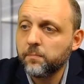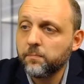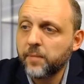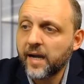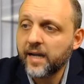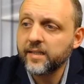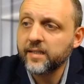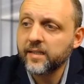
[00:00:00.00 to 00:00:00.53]

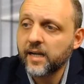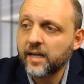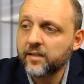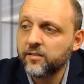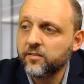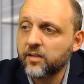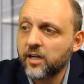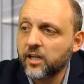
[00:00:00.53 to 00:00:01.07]
pilot
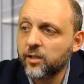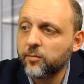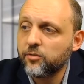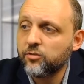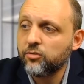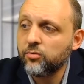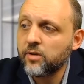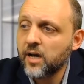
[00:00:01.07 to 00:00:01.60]
guidance documents
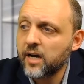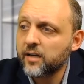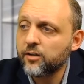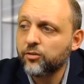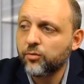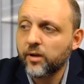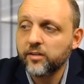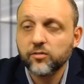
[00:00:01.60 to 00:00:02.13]
do not
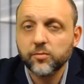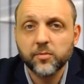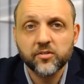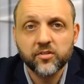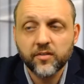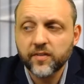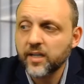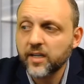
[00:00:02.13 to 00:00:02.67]
address
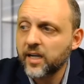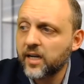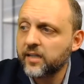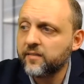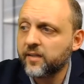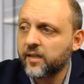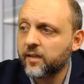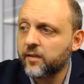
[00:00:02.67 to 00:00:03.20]
specific
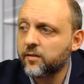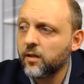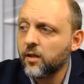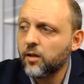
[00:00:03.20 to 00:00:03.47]
content